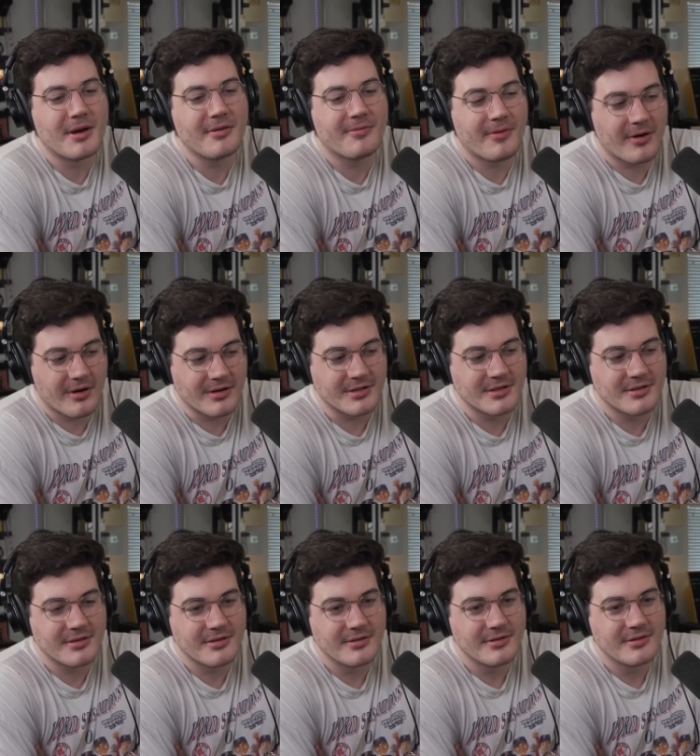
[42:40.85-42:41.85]
first.
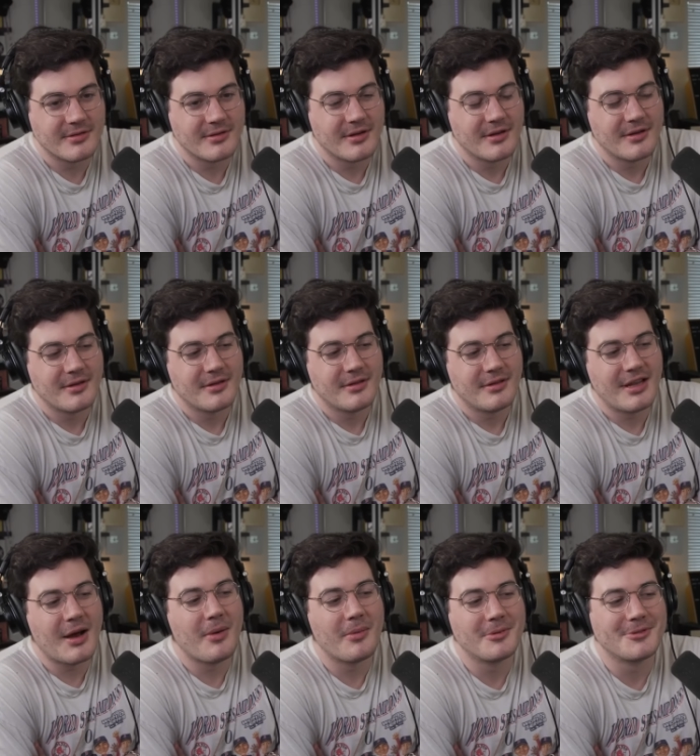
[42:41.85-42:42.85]

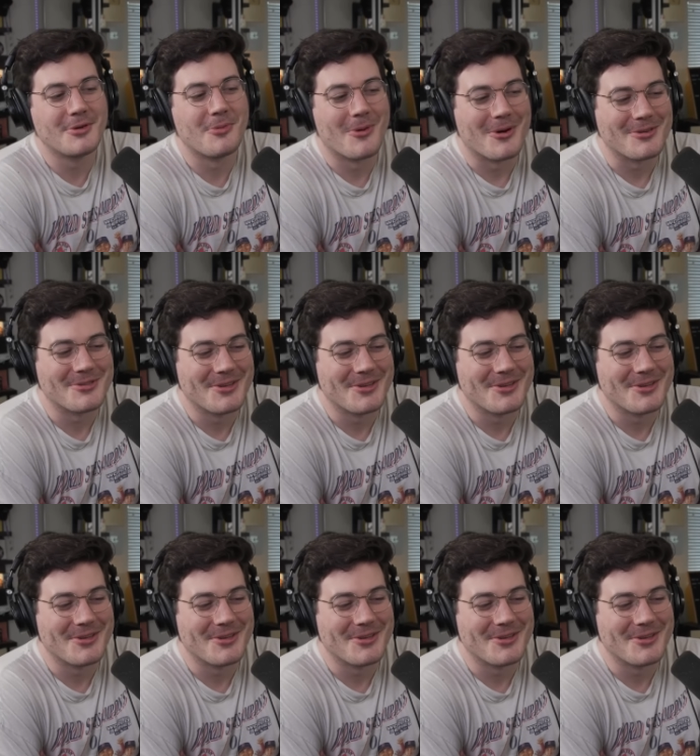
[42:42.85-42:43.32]
Now, what was your worst?